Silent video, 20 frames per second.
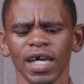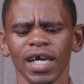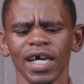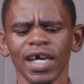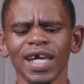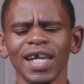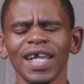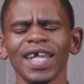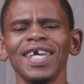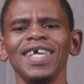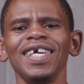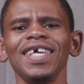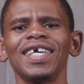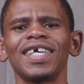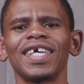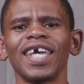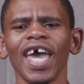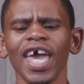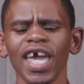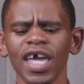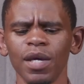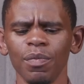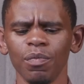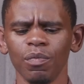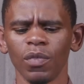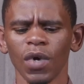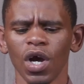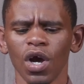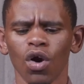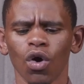iri he
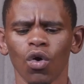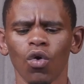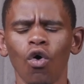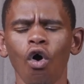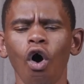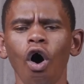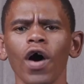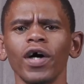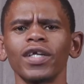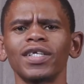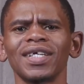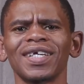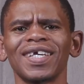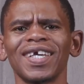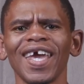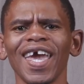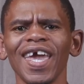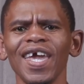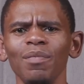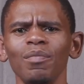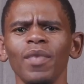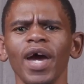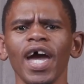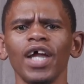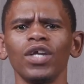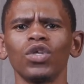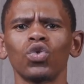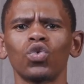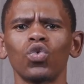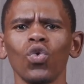came god came
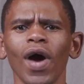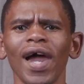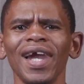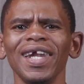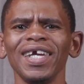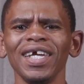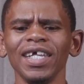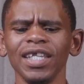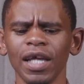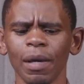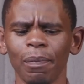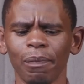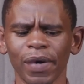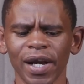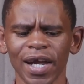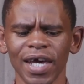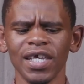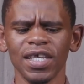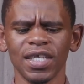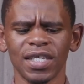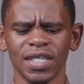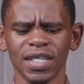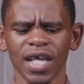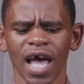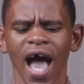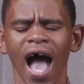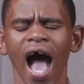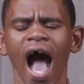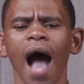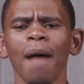and dwell in a place
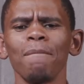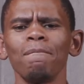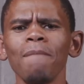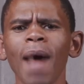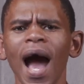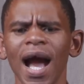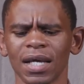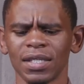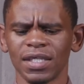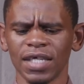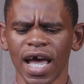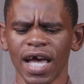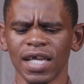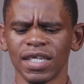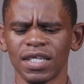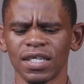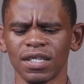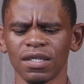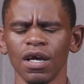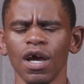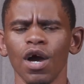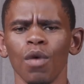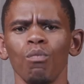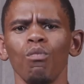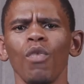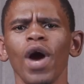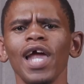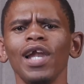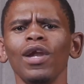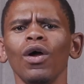amongst us
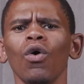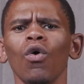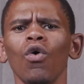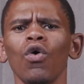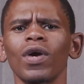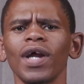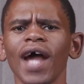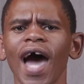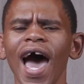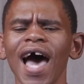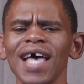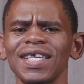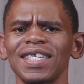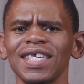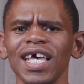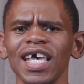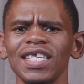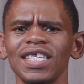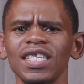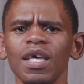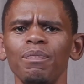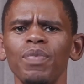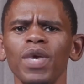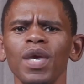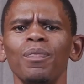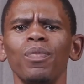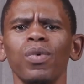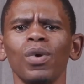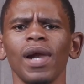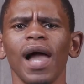mo ile ngore us as the
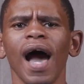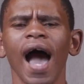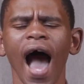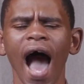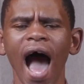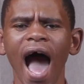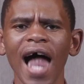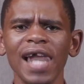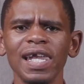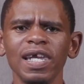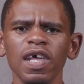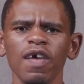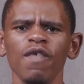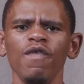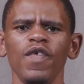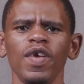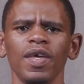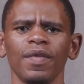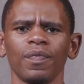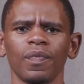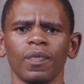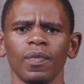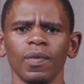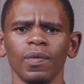people are living